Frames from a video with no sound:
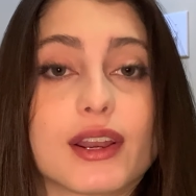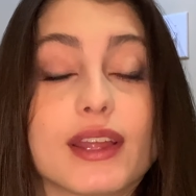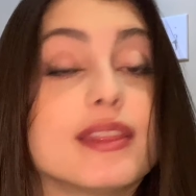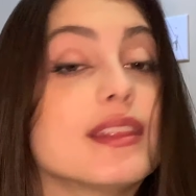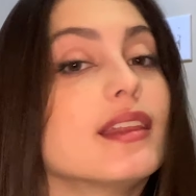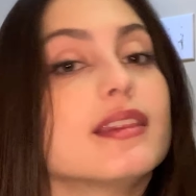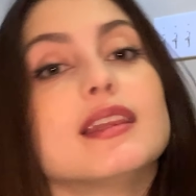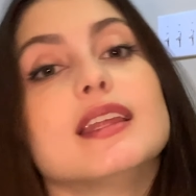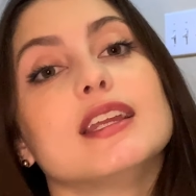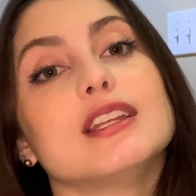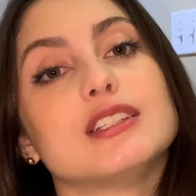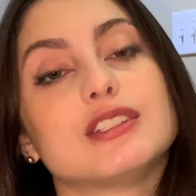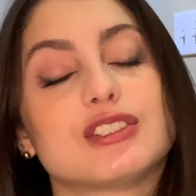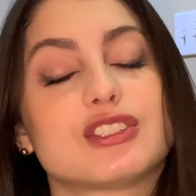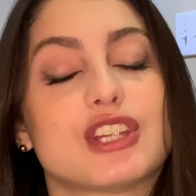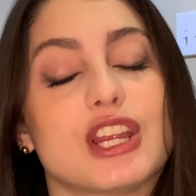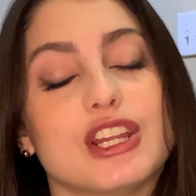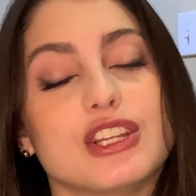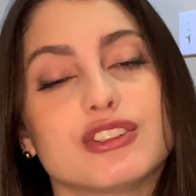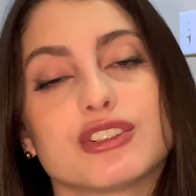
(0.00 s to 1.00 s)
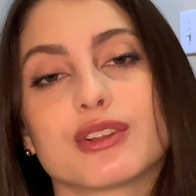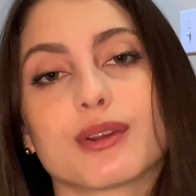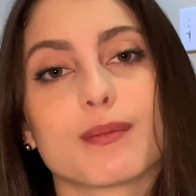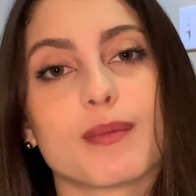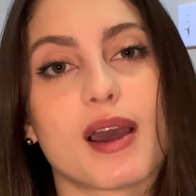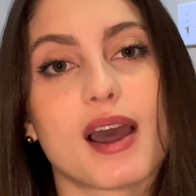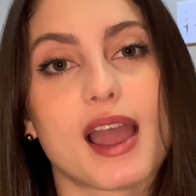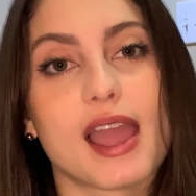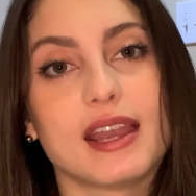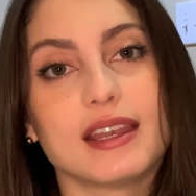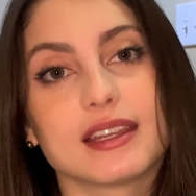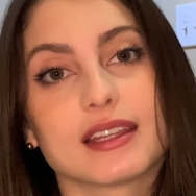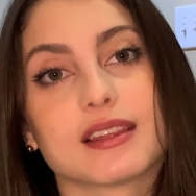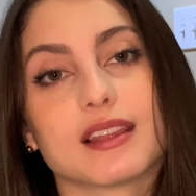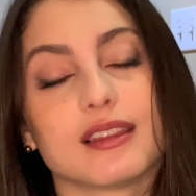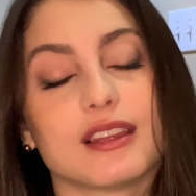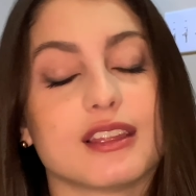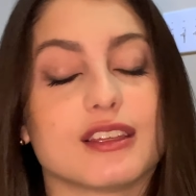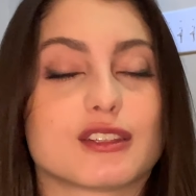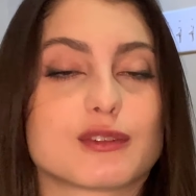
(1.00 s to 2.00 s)
and then they change their mind and
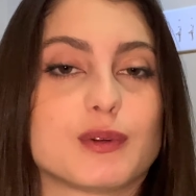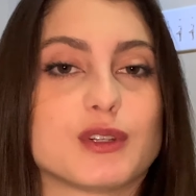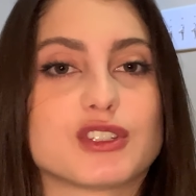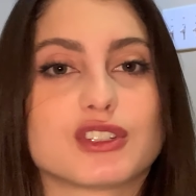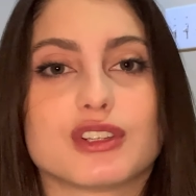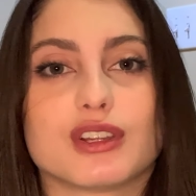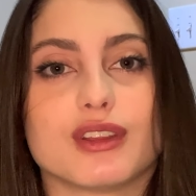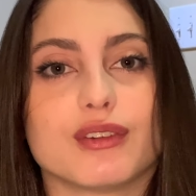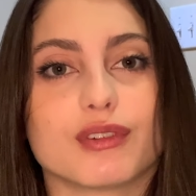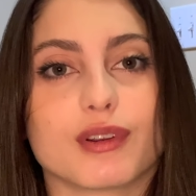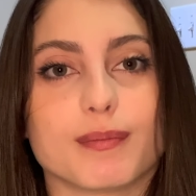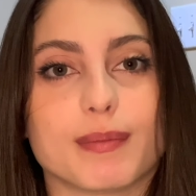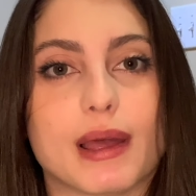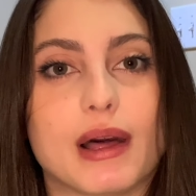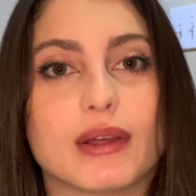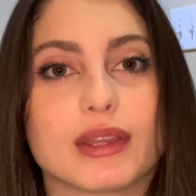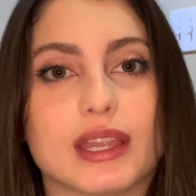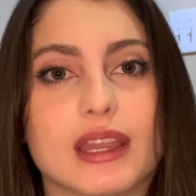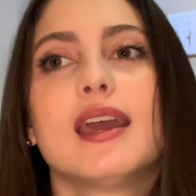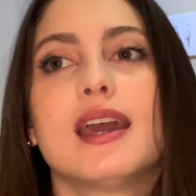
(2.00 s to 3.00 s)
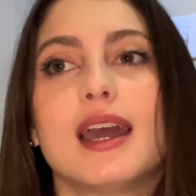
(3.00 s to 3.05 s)
then they switch to the Rebellion.